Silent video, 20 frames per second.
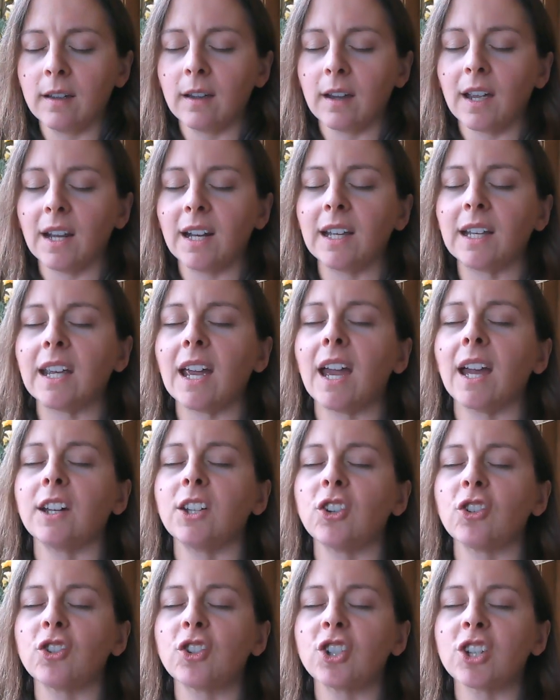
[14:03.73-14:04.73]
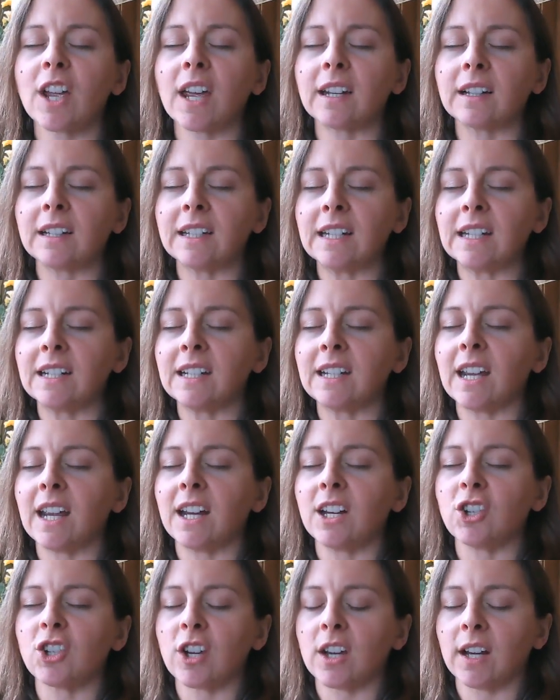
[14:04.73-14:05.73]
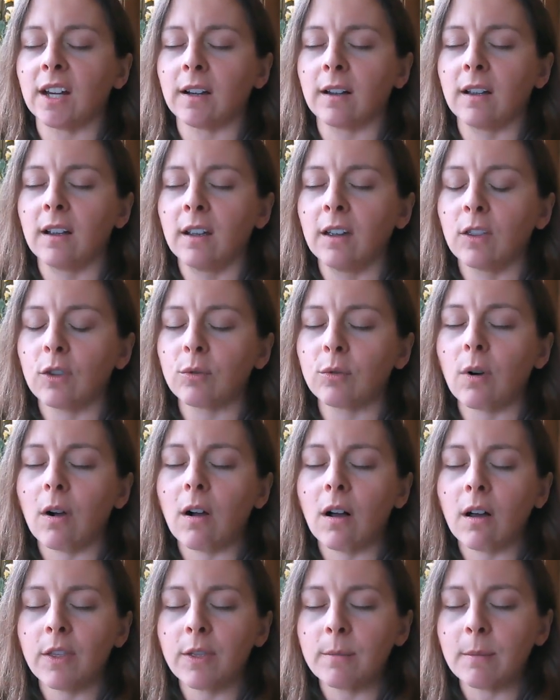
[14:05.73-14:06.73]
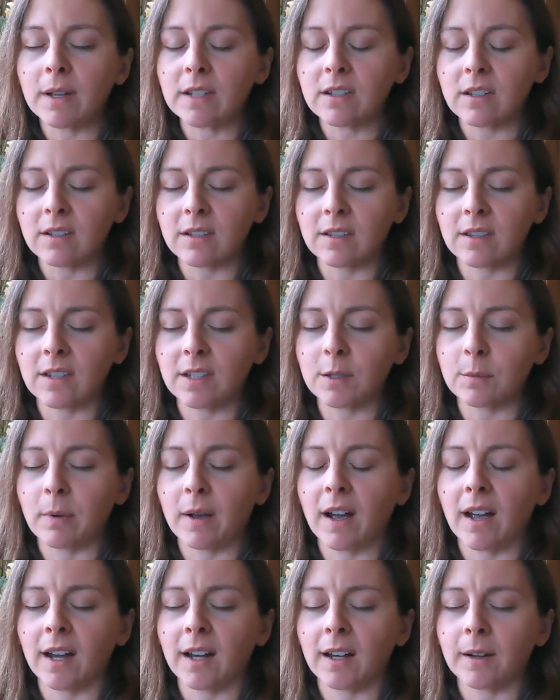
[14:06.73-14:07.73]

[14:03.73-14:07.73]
And again, you're gently engaging through all the muscles in the spine.